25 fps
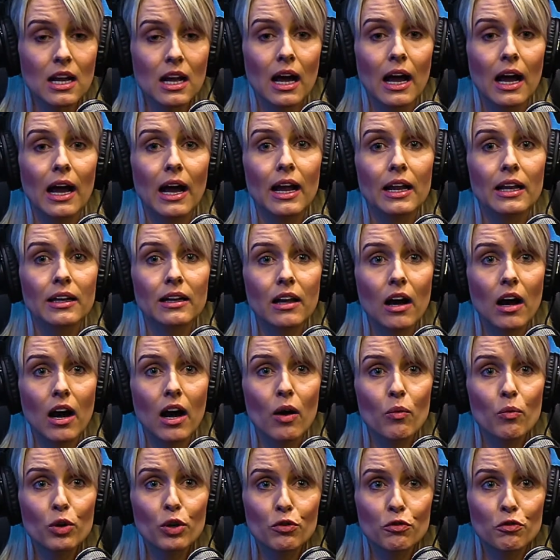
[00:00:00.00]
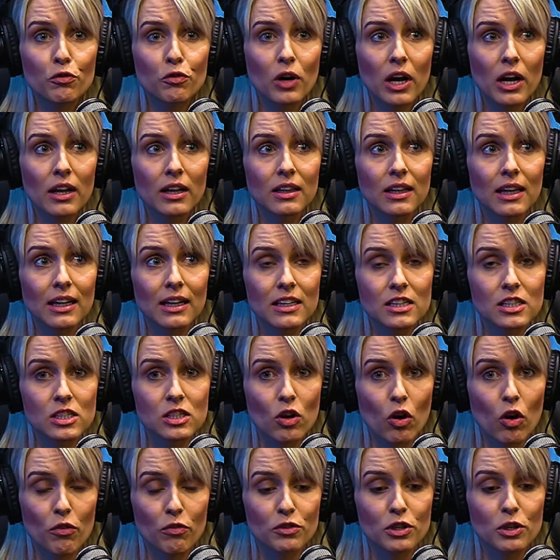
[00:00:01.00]
And I would find that it's
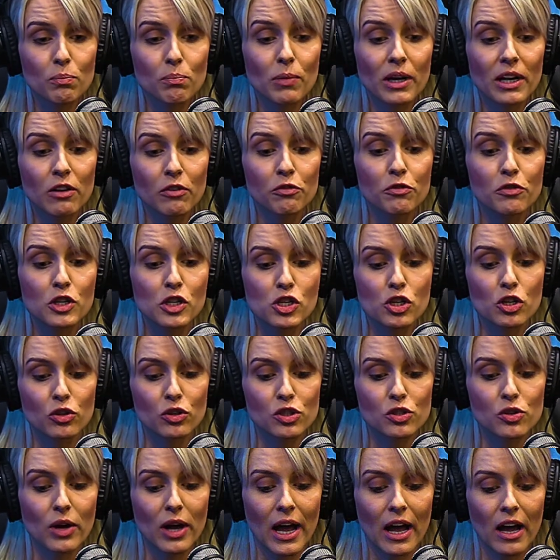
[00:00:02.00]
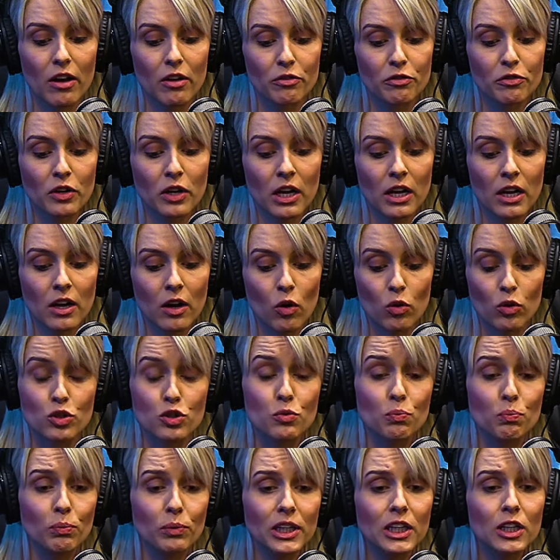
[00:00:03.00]
often beneficial to have or to
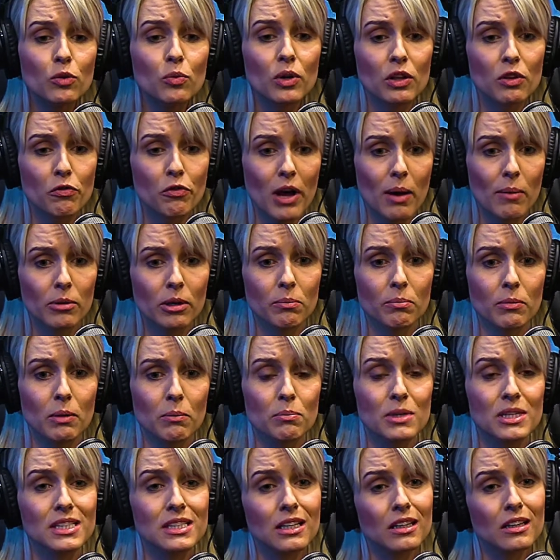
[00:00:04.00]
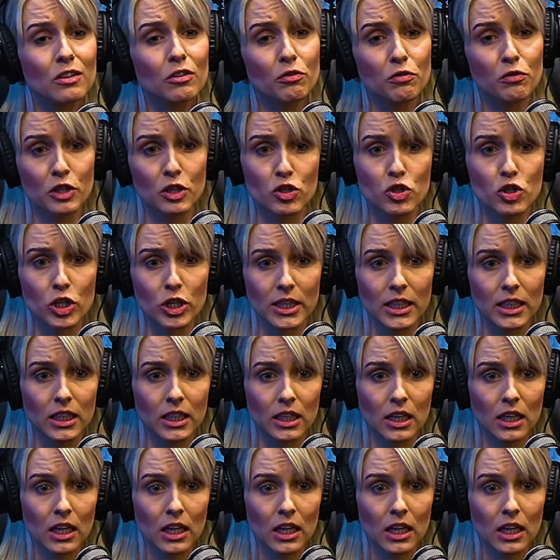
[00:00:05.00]
meet with family members individually.